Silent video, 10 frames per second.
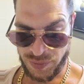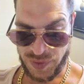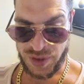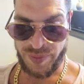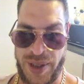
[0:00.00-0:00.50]

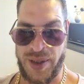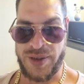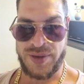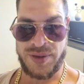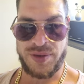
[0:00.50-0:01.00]
cheap
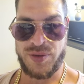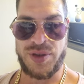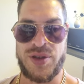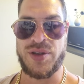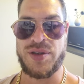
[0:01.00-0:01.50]
ass
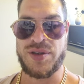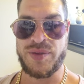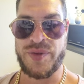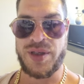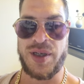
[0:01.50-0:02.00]
christian or
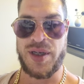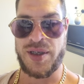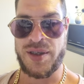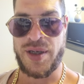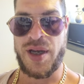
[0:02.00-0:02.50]
something like
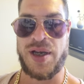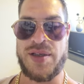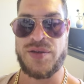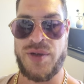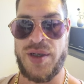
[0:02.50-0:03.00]
in their
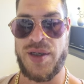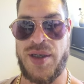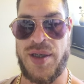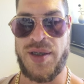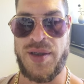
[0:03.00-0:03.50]
eyes right
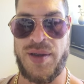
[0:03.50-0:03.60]
like